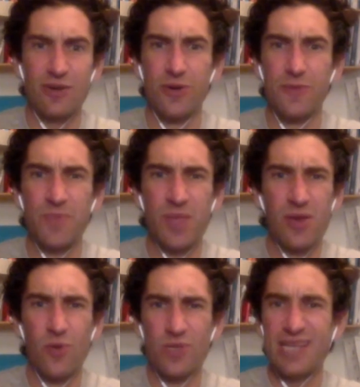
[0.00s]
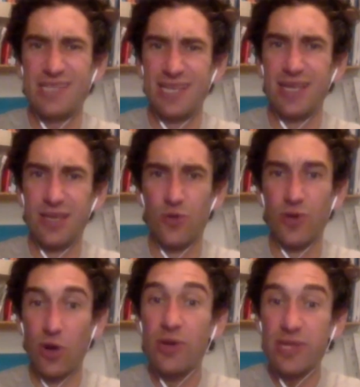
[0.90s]
what's actually going on in the
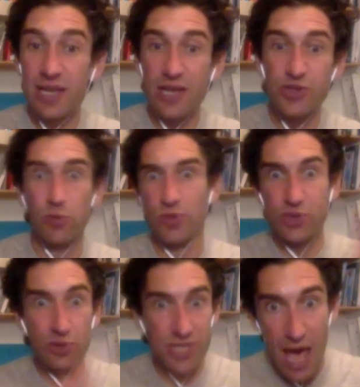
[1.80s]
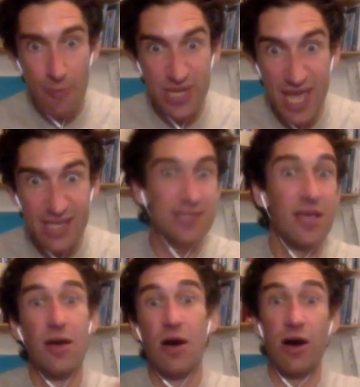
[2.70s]
classroom, what's going to happen next, how
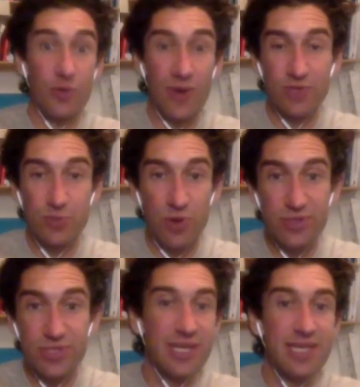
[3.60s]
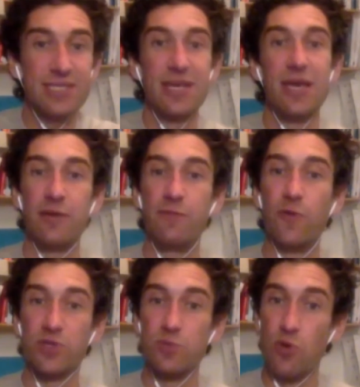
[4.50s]
do I respond to this, and focus
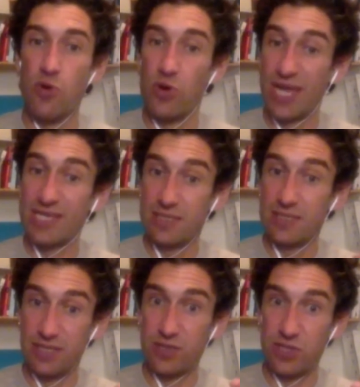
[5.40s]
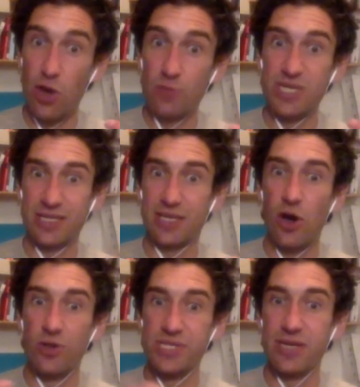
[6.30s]
more on the object, the
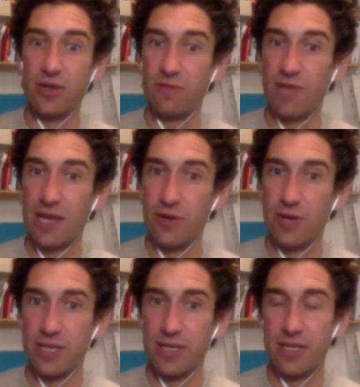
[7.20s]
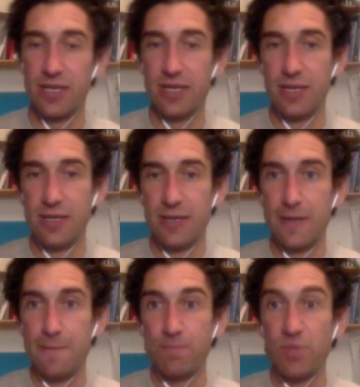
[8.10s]
content of that learning.
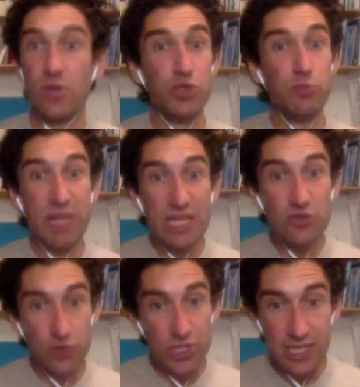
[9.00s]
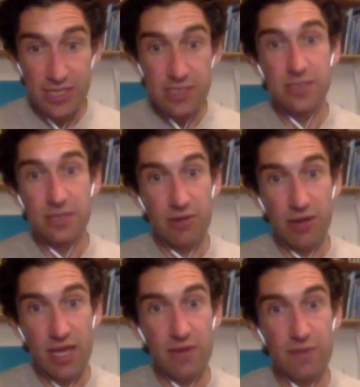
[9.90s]
Now, to build routines, there are
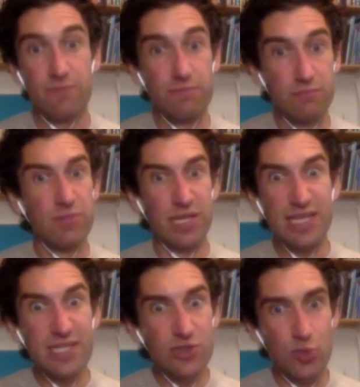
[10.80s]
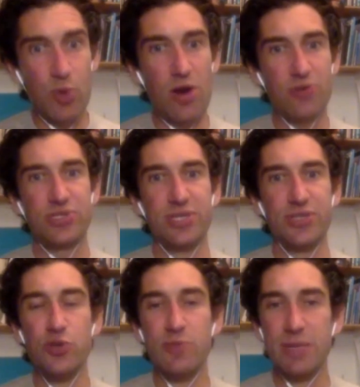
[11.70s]
kind of at least two parts, and the
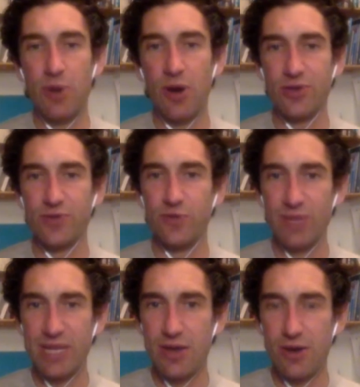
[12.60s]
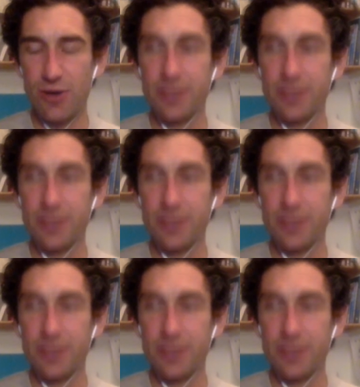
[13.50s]
two main parts for me are